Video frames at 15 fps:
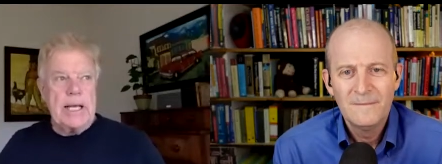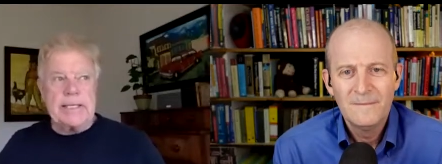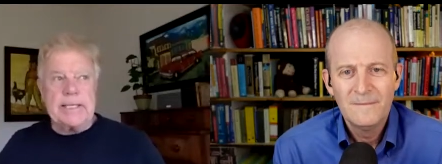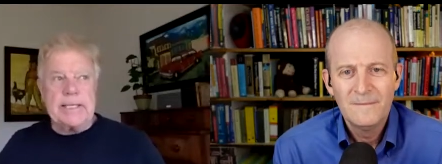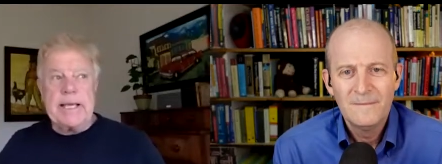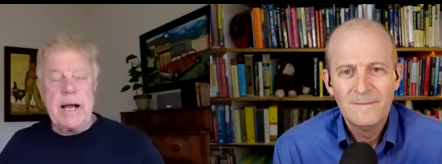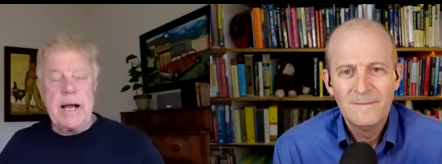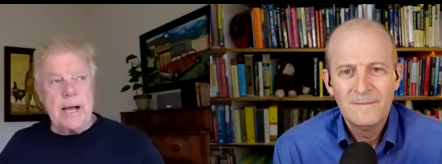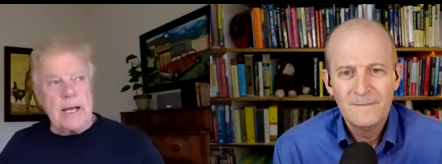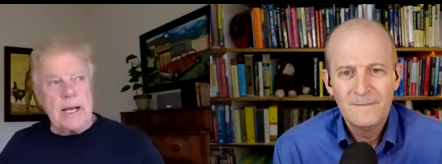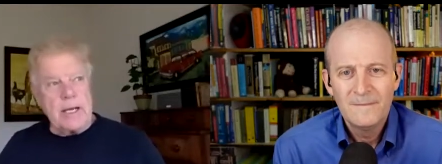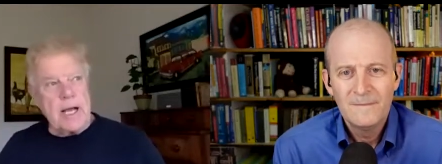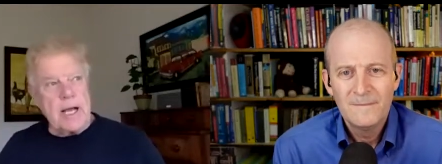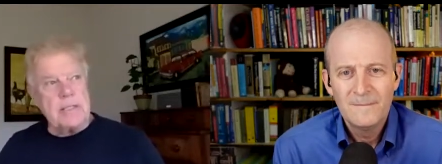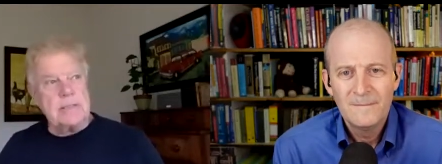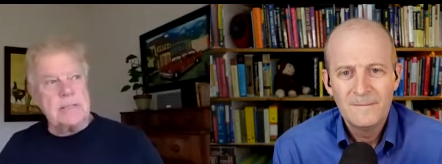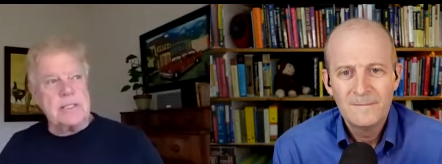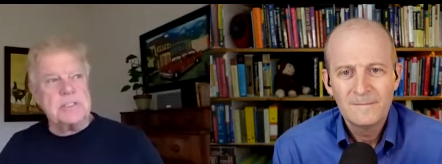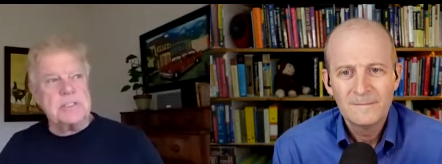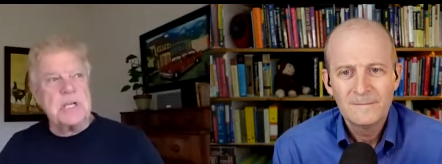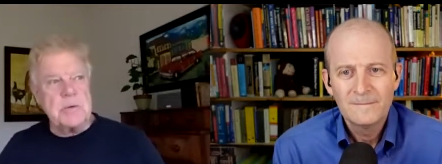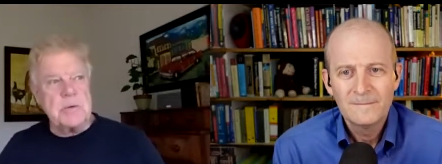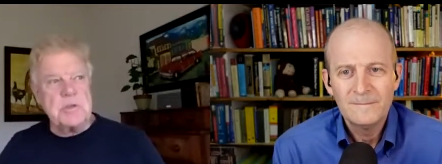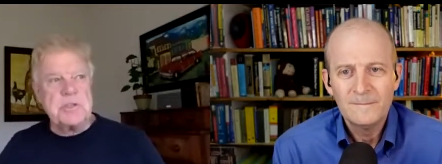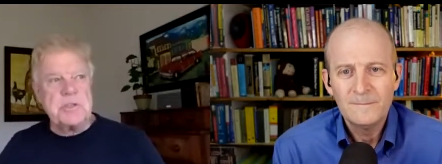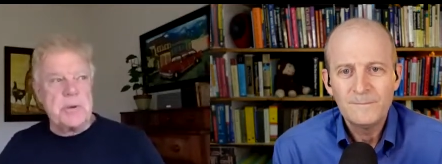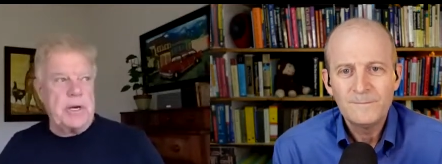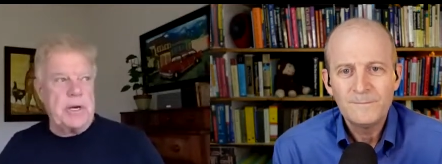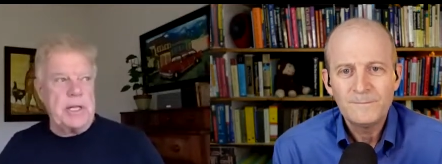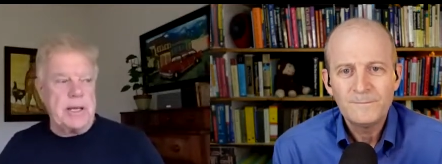Speaker 1: yeah, I'll, I'll, tell you a
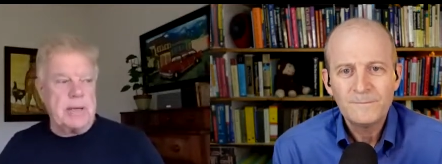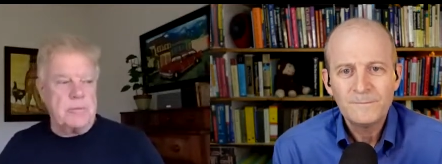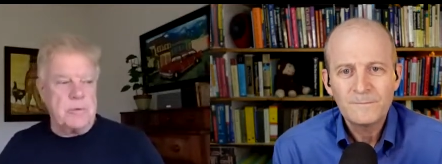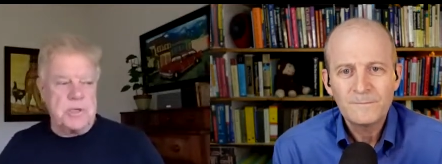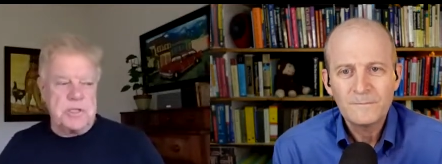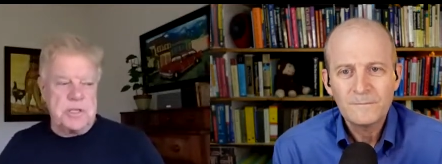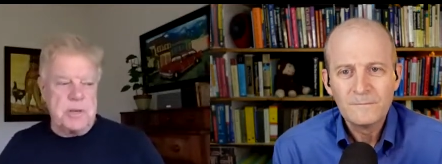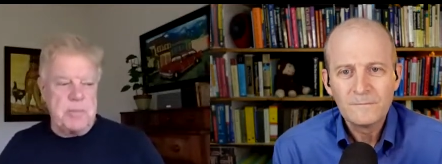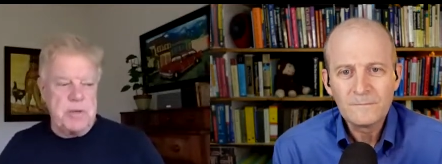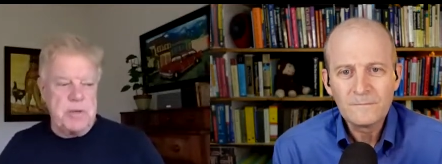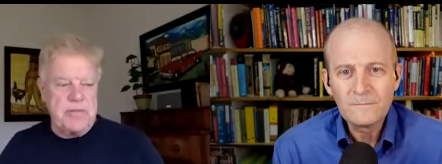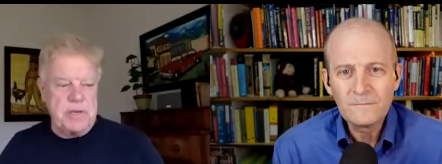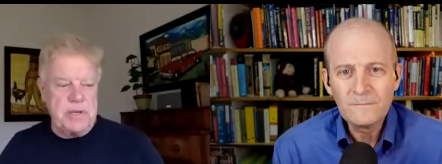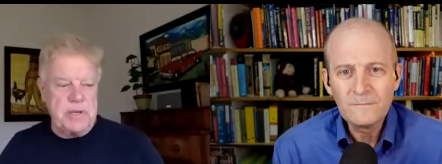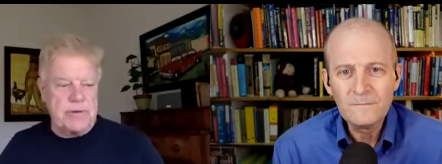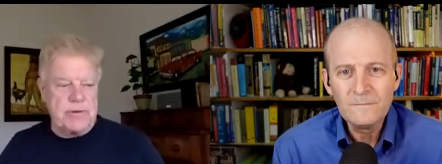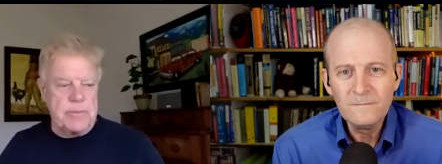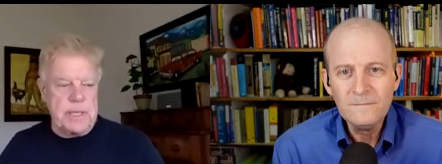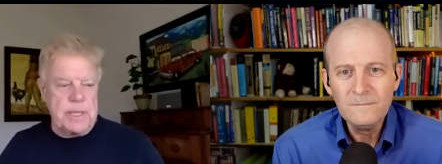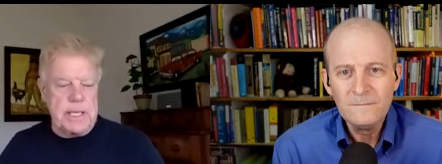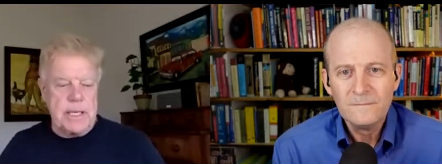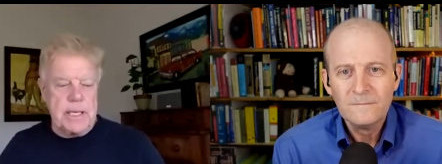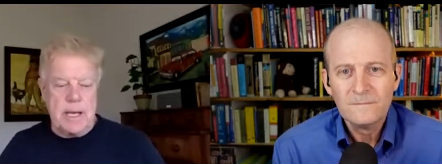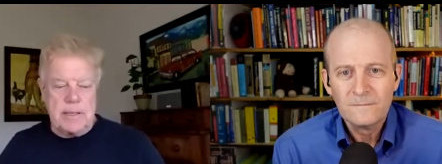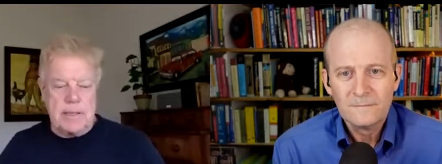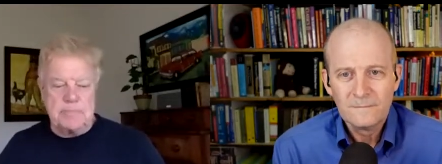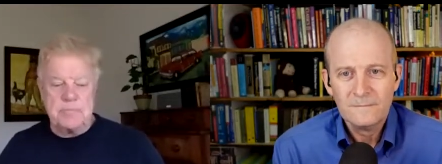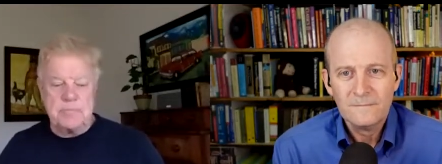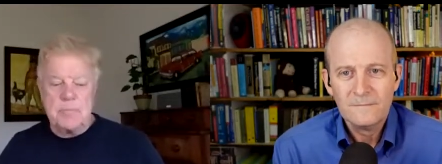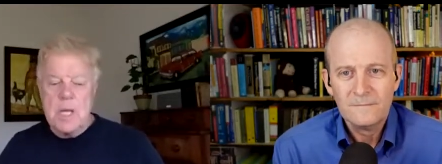story that was an epiphany for me.
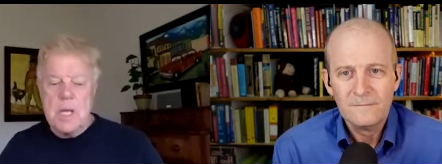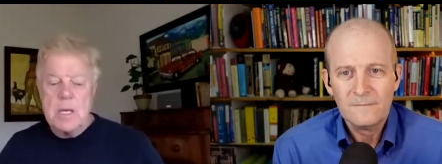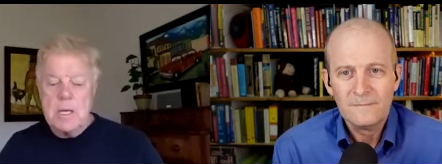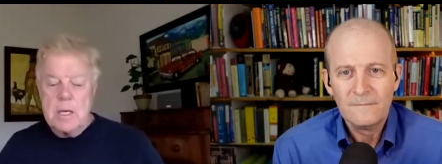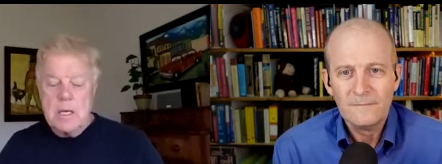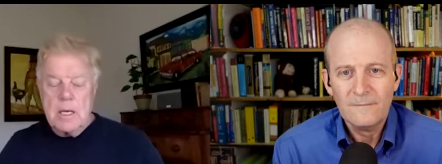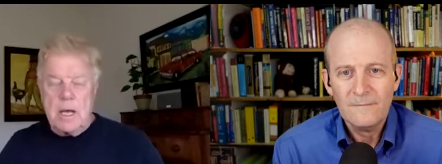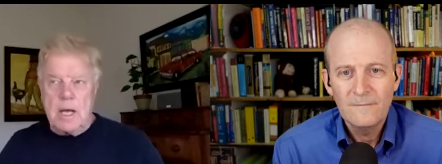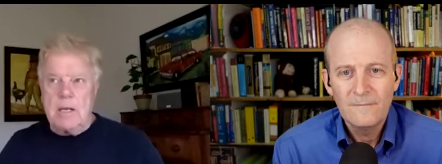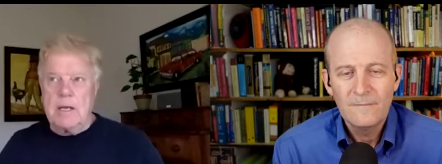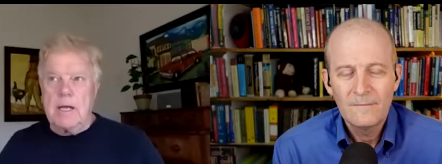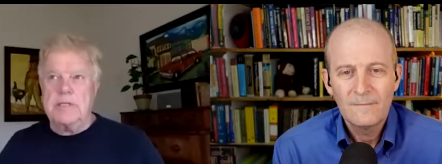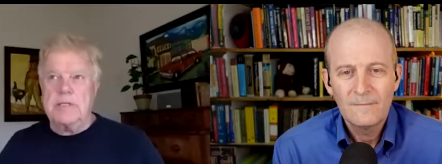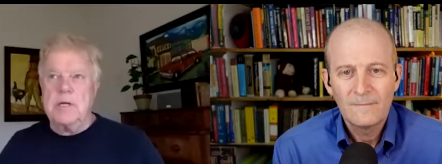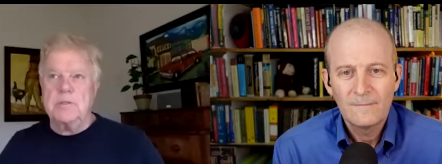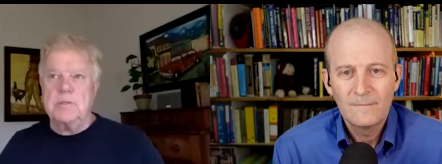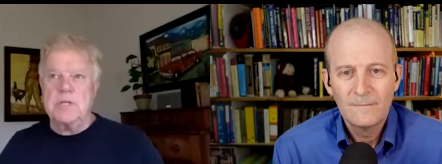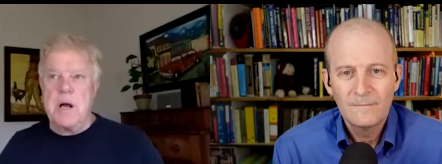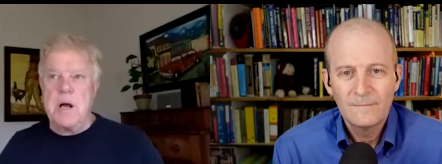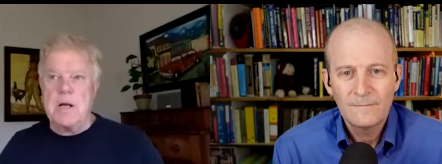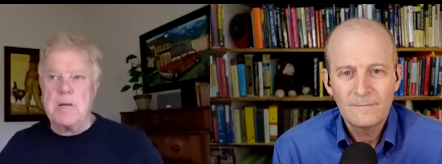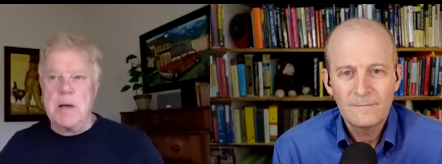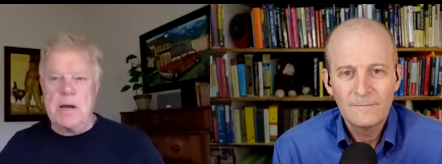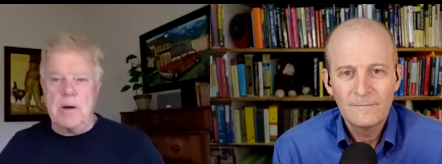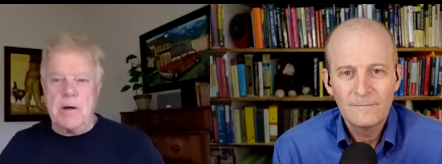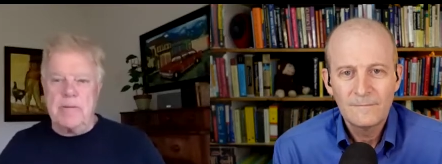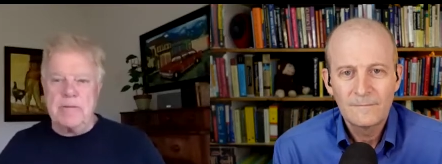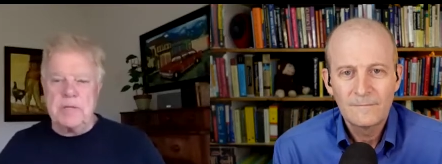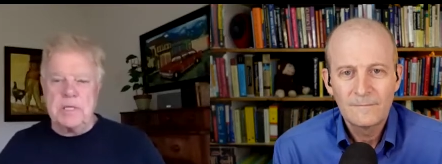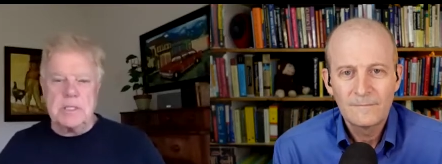Um, I, I, don't talk about it
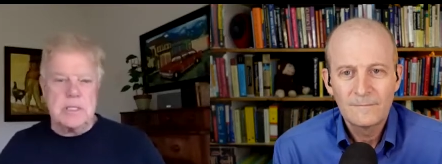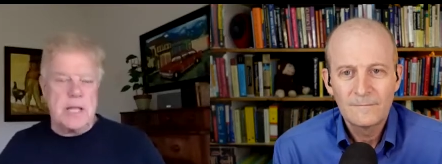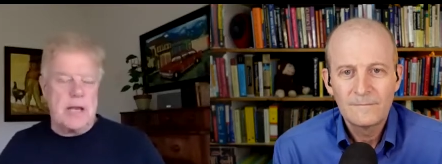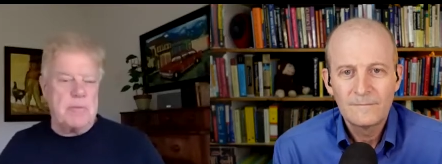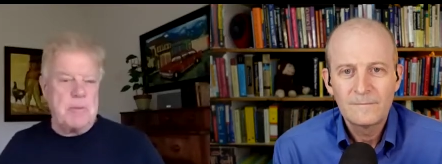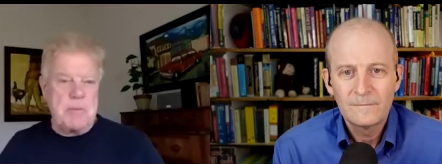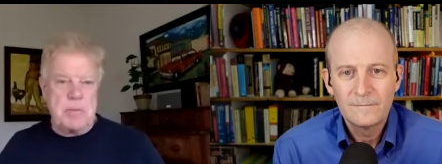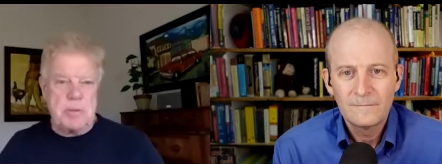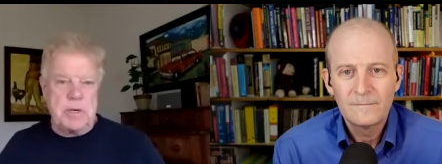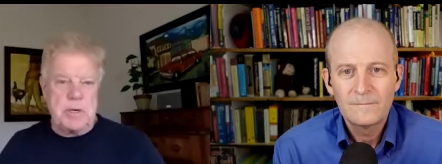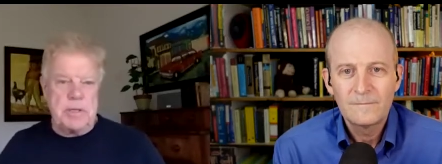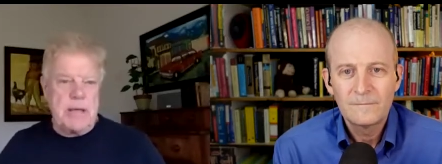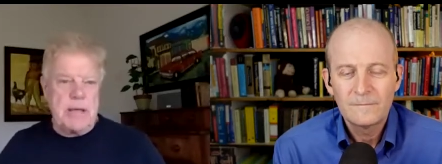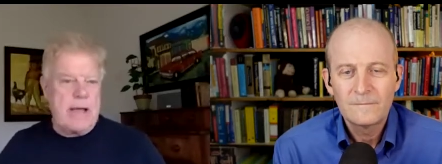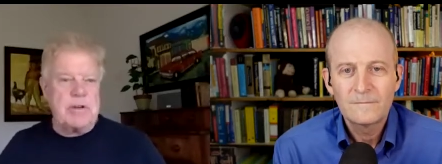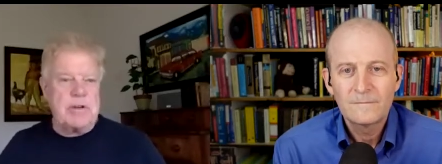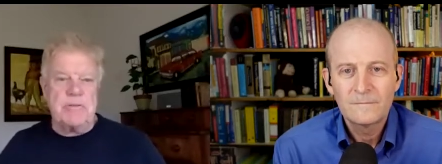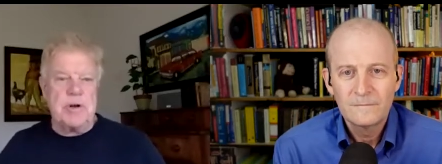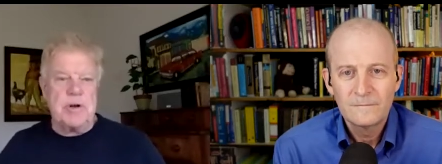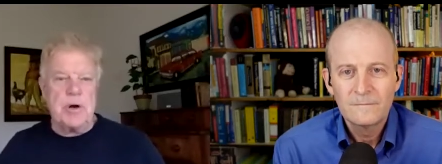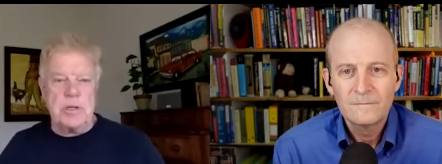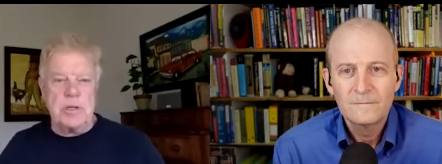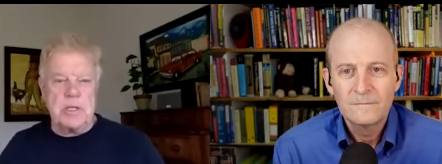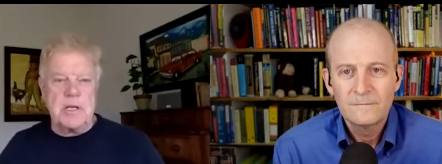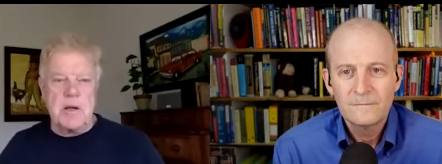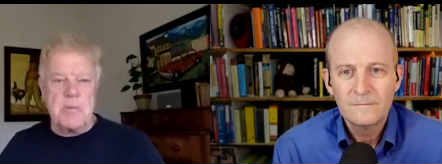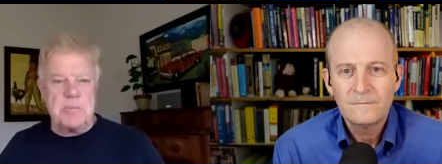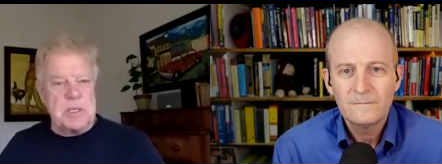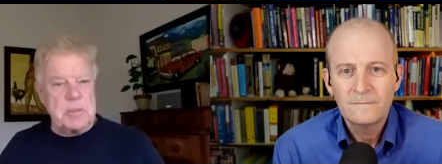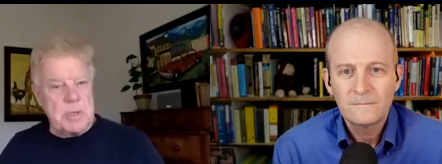often because a lot of people don't haven't even heard of the
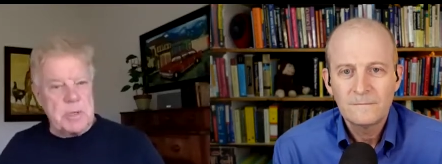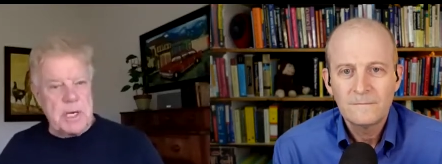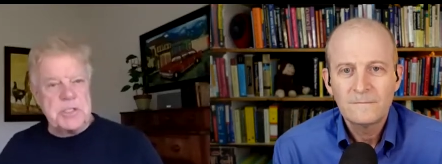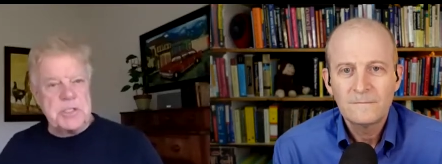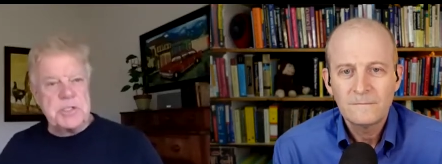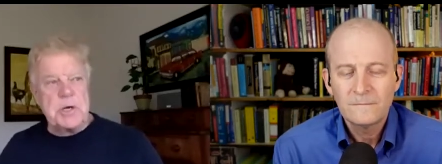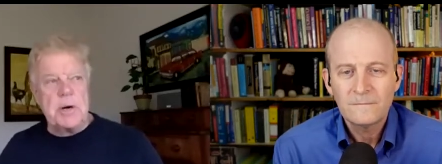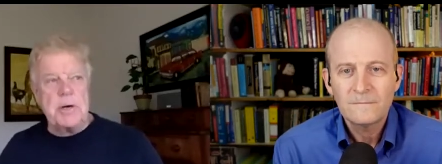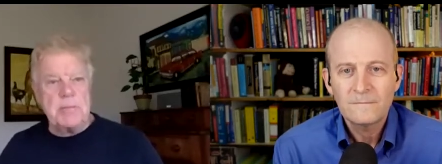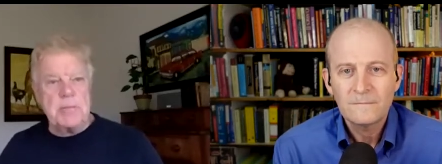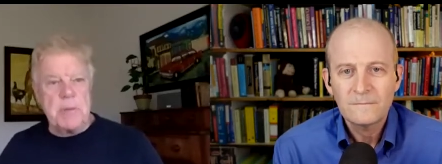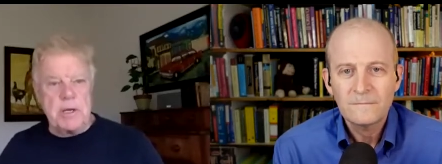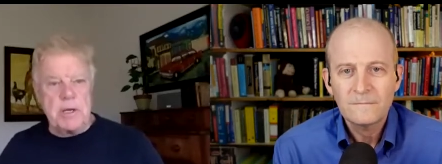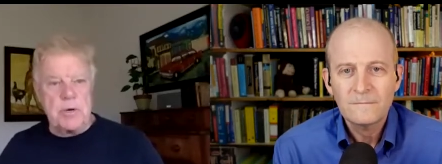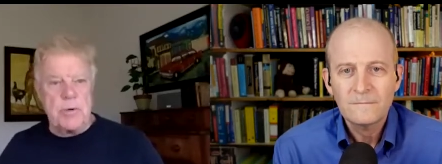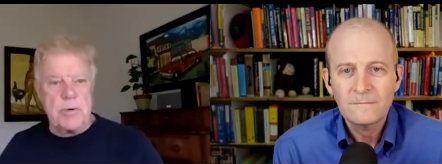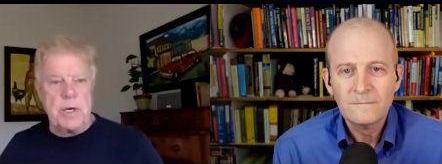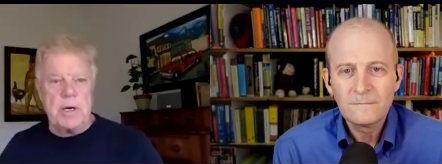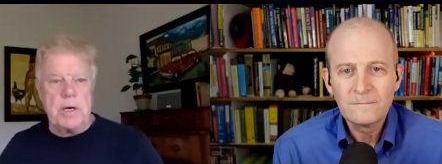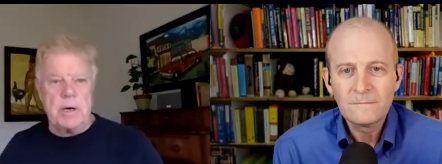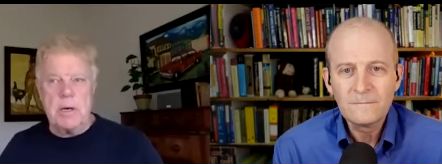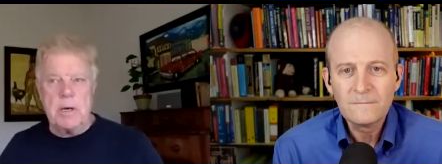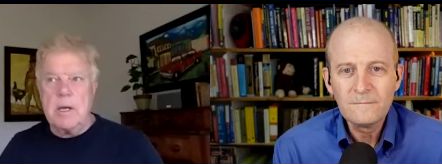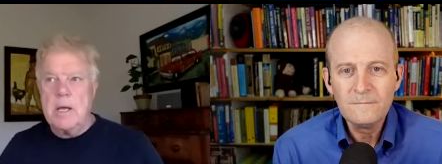company. But I started my career